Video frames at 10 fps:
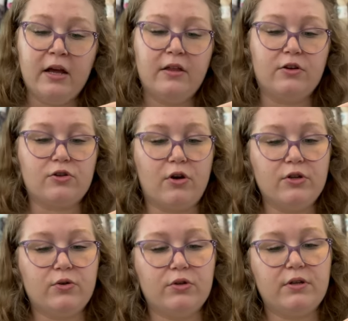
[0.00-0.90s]
There's all
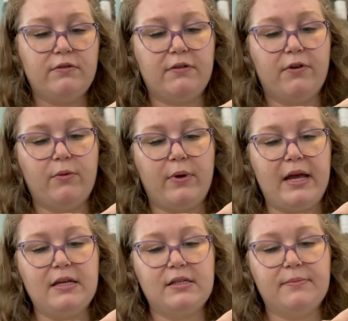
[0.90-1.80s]
sorts of different
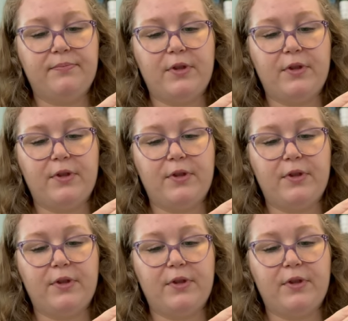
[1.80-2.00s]
ways.